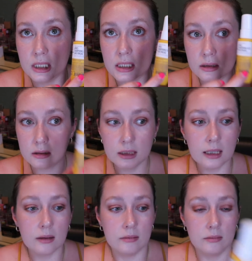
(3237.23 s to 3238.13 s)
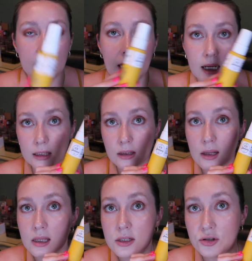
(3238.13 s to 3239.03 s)
These are like, I
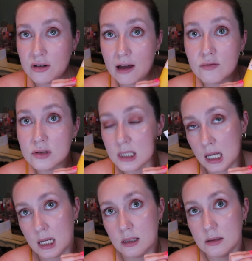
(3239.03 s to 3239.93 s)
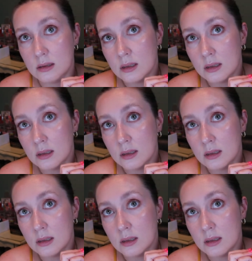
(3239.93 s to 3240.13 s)
call these travel size.